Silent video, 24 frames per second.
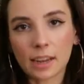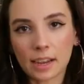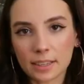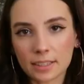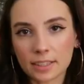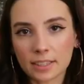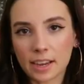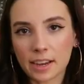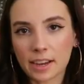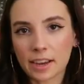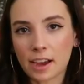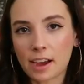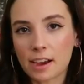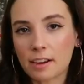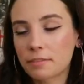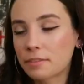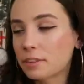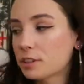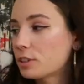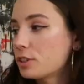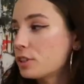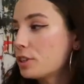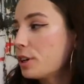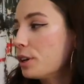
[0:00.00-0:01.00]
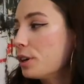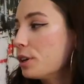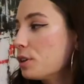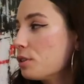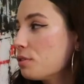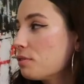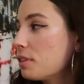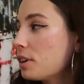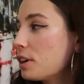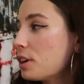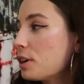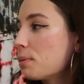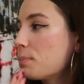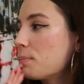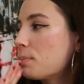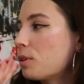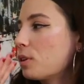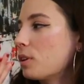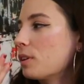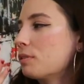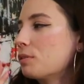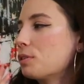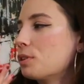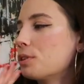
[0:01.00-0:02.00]
Next, I have Turnover
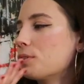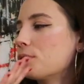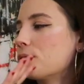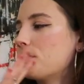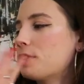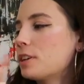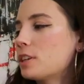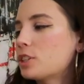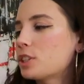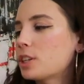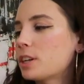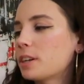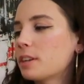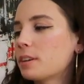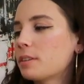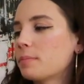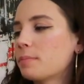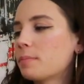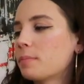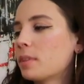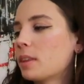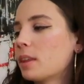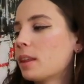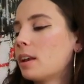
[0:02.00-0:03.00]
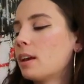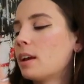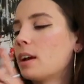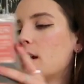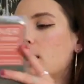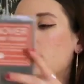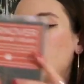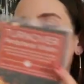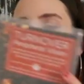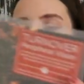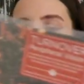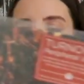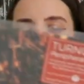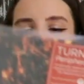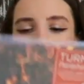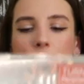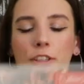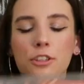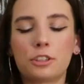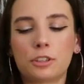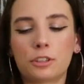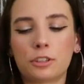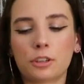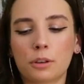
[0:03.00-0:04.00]
Peripheral Vision.
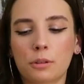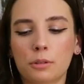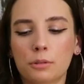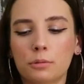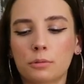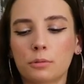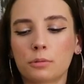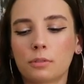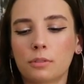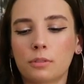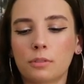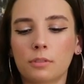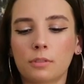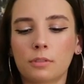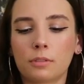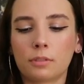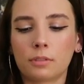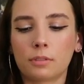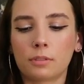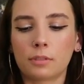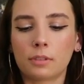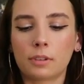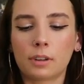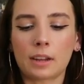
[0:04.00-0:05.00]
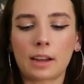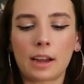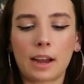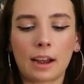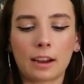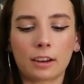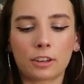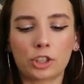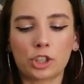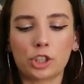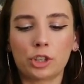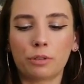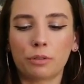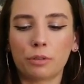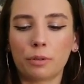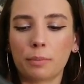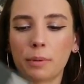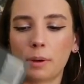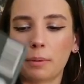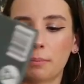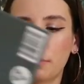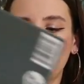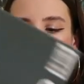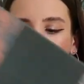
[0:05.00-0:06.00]
I don't actually
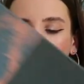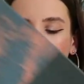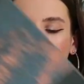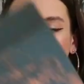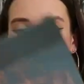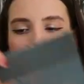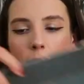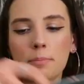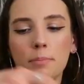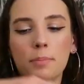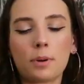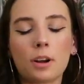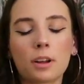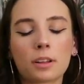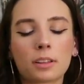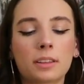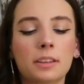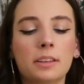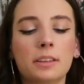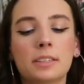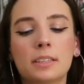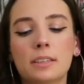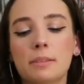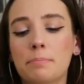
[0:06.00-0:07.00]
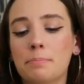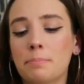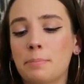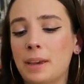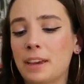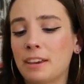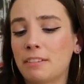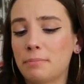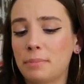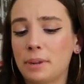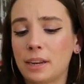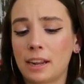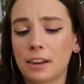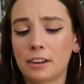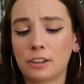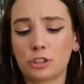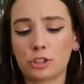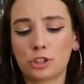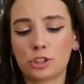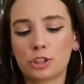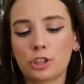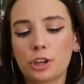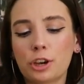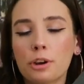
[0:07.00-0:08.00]
remember where I bought this. It may have been at a
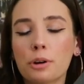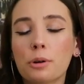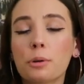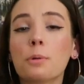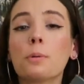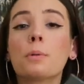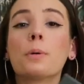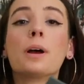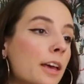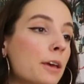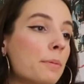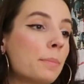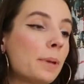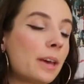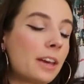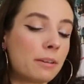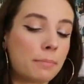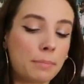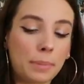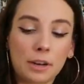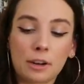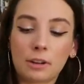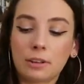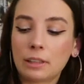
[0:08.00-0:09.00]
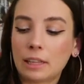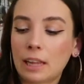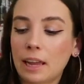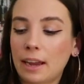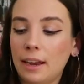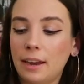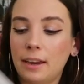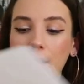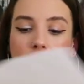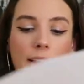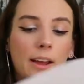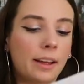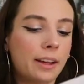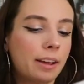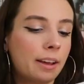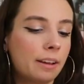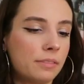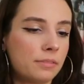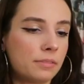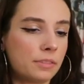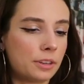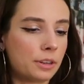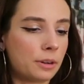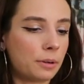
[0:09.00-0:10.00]
show. It may have been online. I
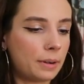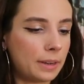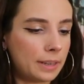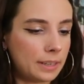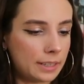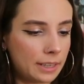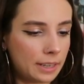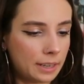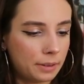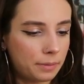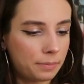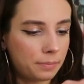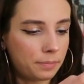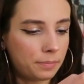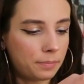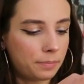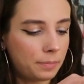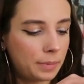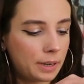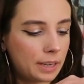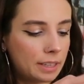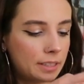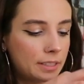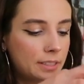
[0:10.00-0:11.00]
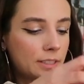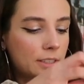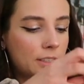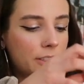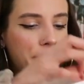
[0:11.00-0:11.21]
have no idea. But it's